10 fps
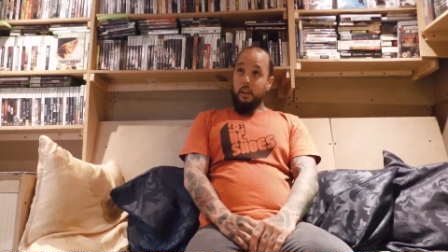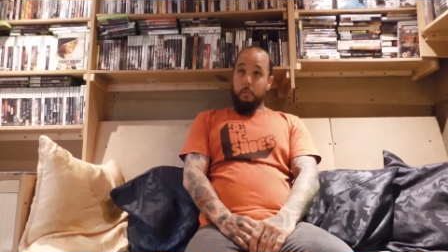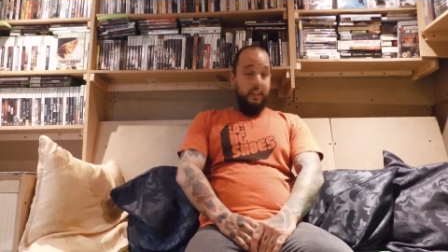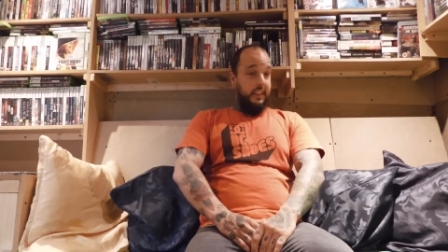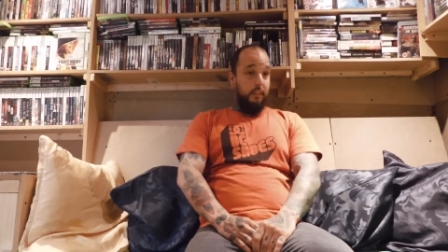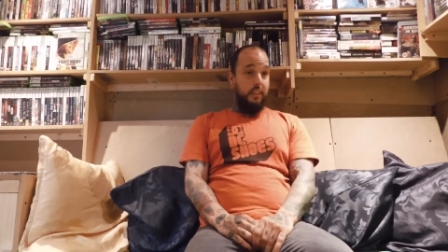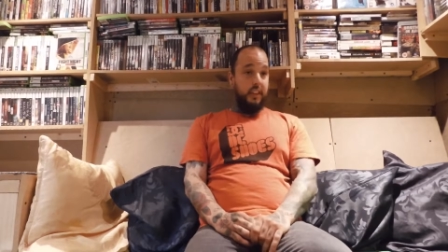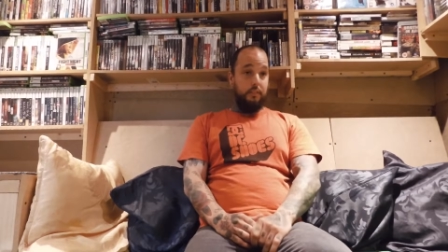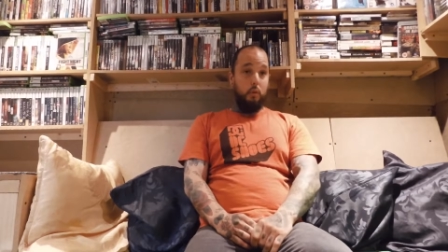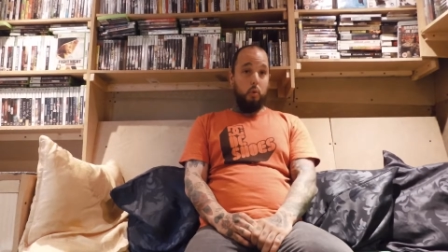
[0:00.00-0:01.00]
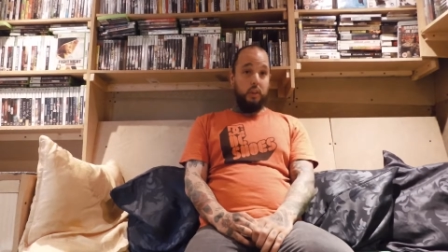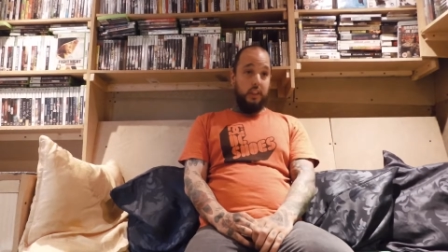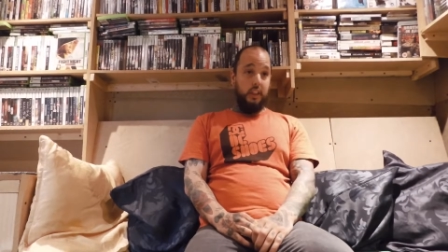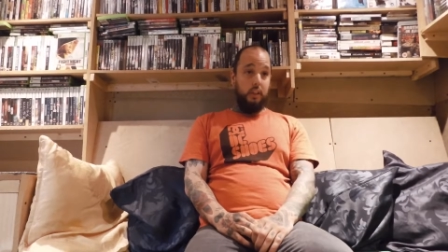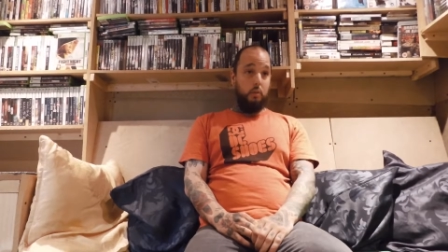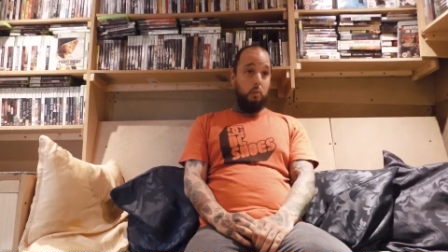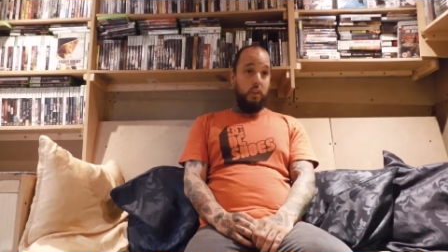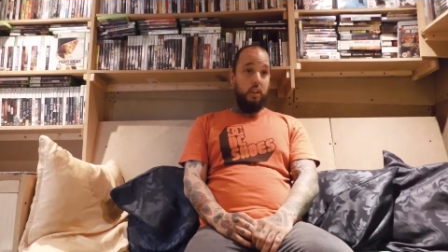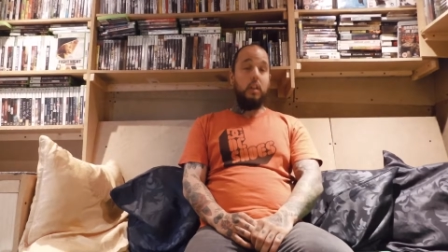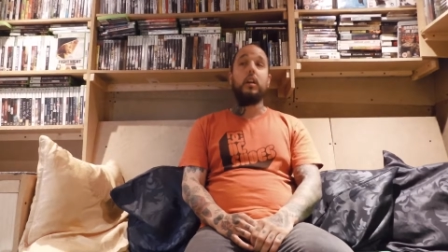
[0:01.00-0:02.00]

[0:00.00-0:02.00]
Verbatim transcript: basically have these thoughts that you want to